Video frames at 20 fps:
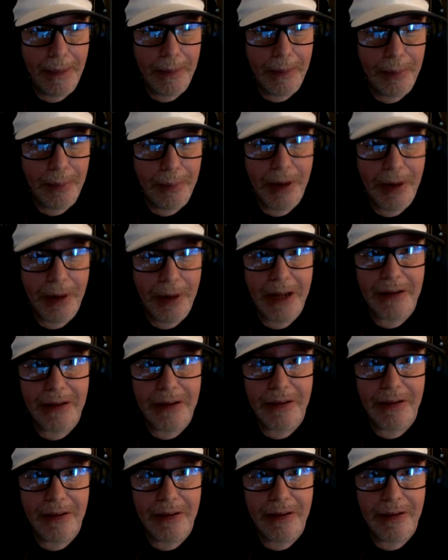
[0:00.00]

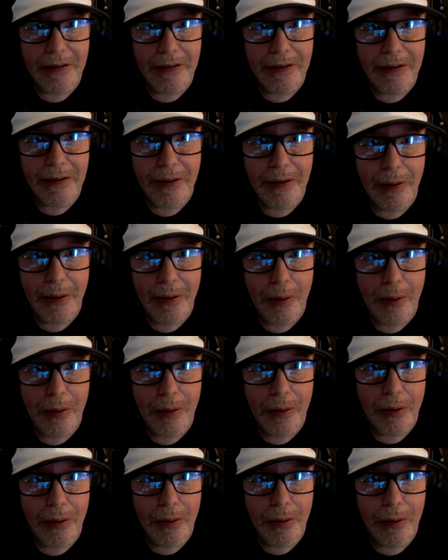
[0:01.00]
practices,
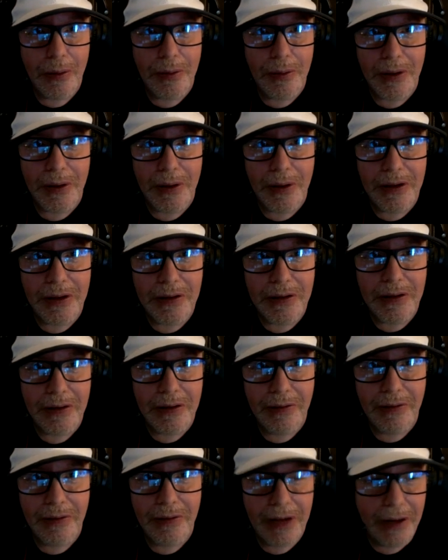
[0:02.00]
or old religions,
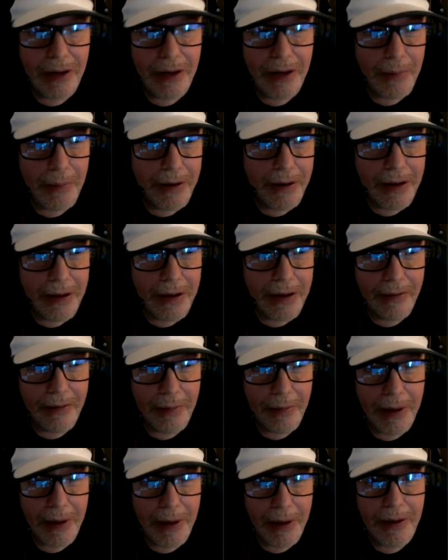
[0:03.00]
even Native
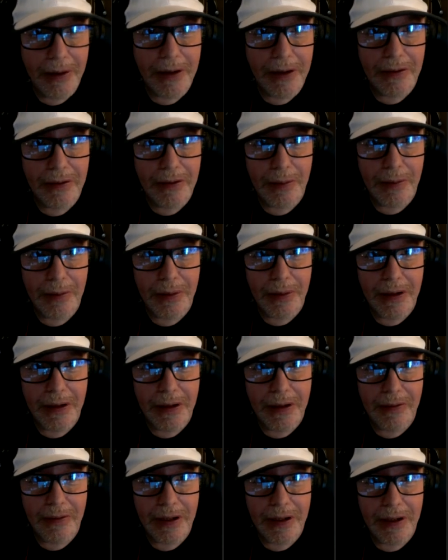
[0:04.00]
Americans that
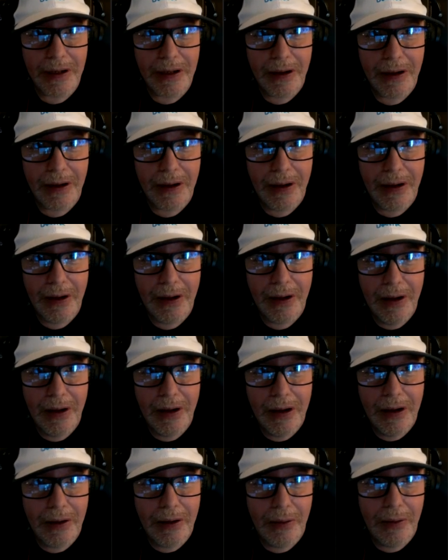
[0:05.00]
believed in,
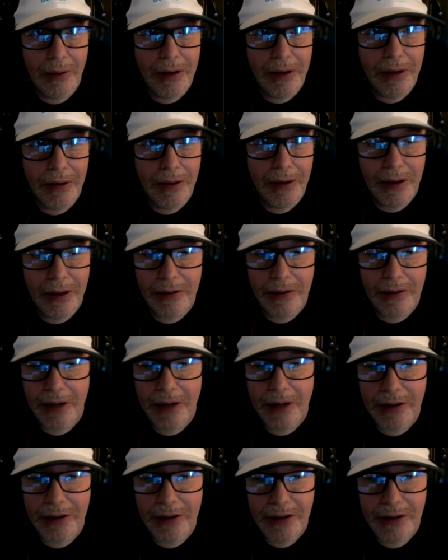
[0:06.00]
the
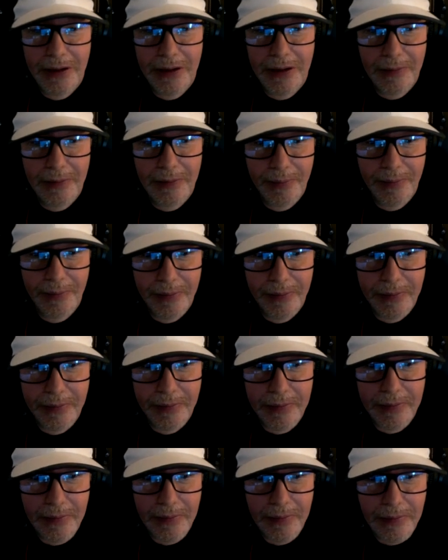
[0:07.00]
ascension,
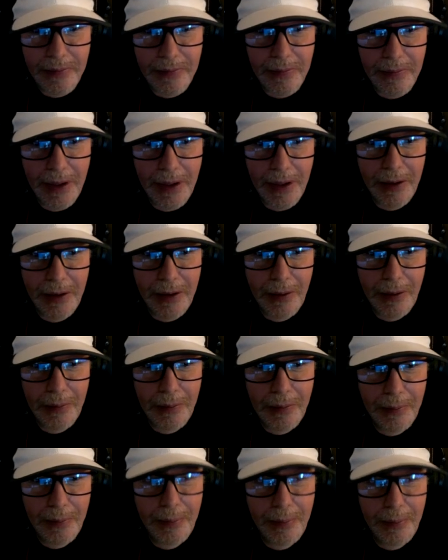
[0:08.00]
you
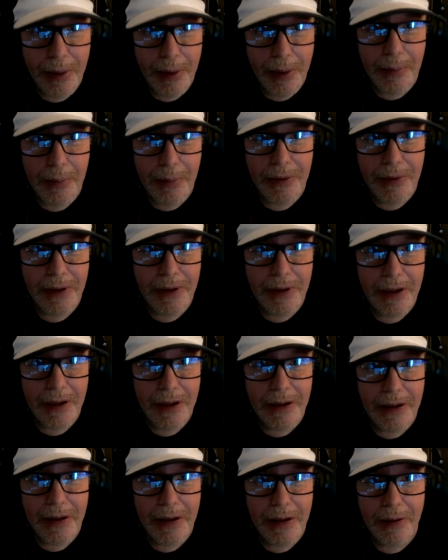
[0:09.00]
know,
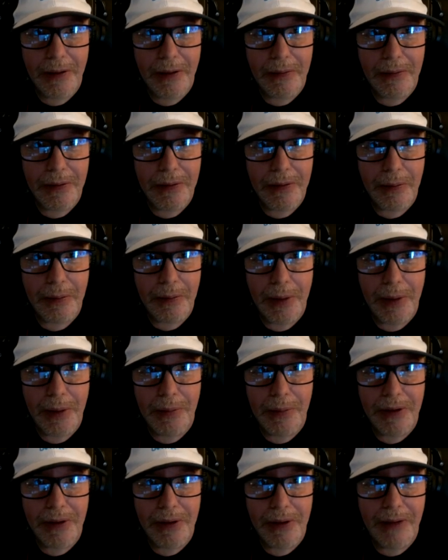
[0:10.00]
people, certain
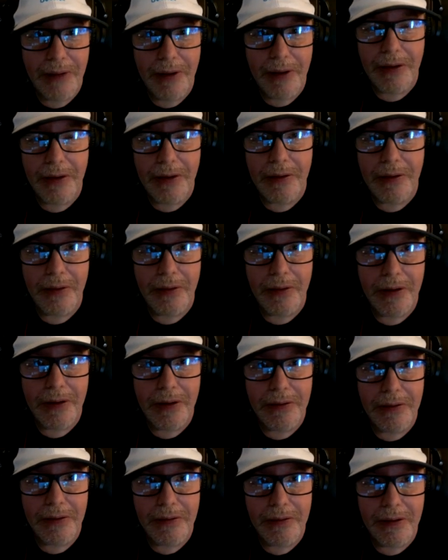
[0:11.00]
people leaving the earth at
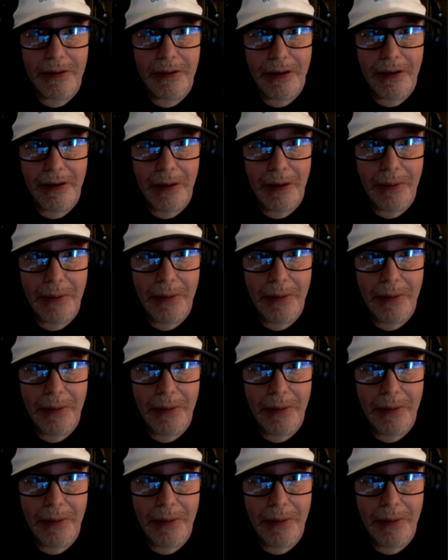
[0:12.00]
a certain time.